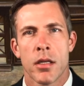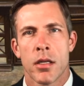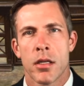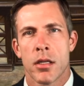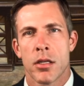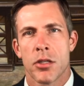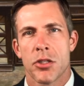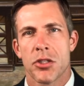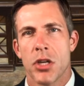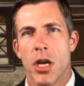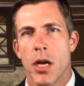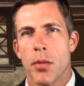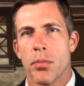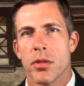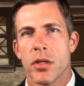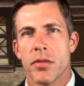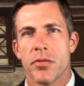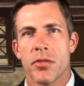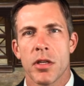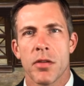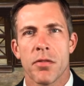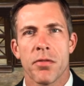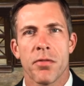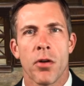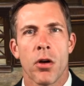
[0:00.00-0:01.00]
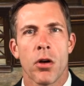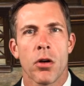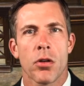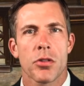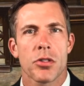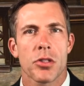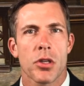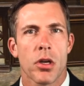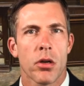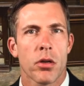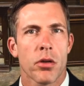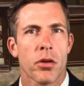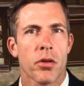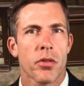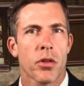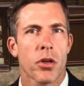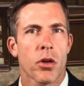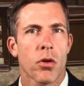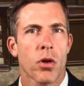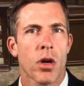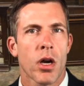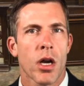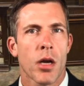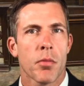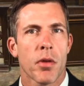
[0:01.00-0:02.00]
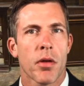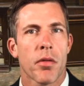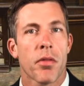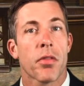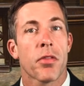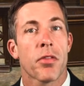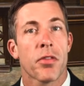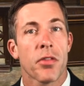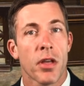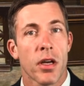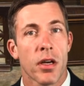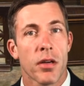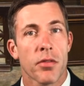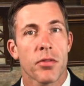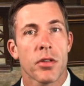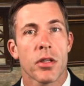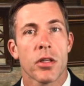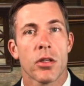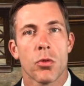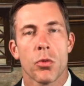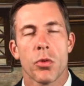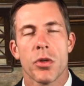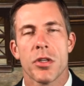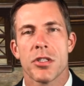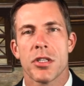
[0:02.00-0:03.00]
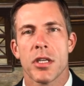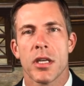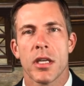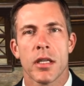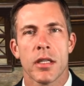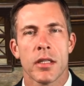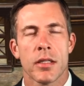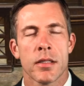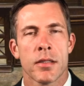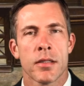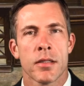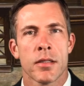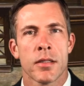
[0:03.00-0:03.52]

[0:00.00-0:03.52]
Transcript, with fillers: Shoplifting falls under the crime of theft in Louisiana.